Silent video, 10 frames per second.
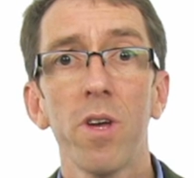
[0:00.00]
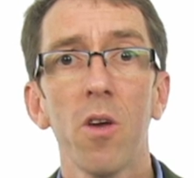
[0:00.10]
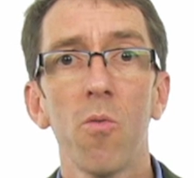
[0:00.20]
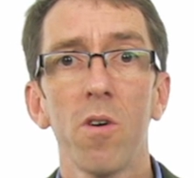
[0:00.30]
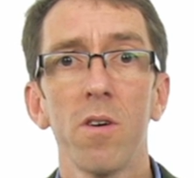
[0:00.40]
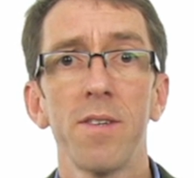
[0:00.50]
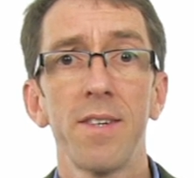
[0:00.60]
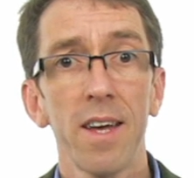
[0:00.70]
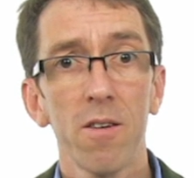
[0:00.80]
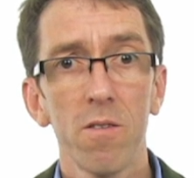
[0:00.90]
drinking water
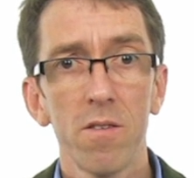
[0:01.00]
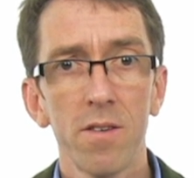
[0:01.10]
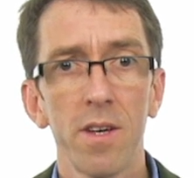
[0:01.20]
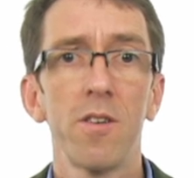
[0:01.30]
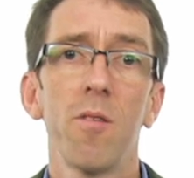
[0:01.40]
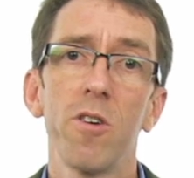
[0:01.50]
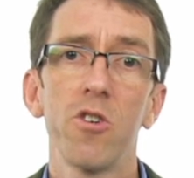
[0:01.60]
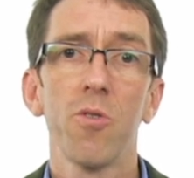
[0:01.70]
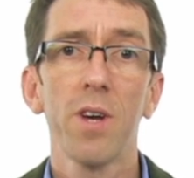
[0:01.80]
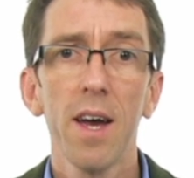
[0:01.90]
standards and
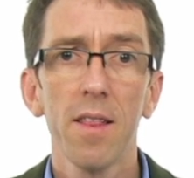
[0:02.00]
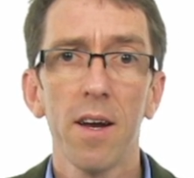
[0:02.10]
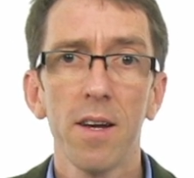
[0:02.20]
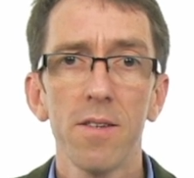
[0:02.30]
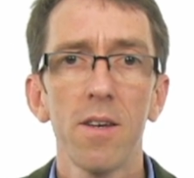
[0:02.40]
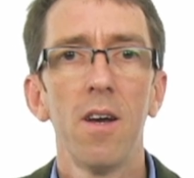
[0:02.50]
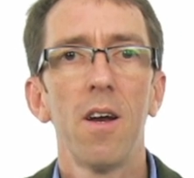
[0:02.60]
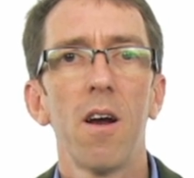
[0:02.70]
WHO guidelines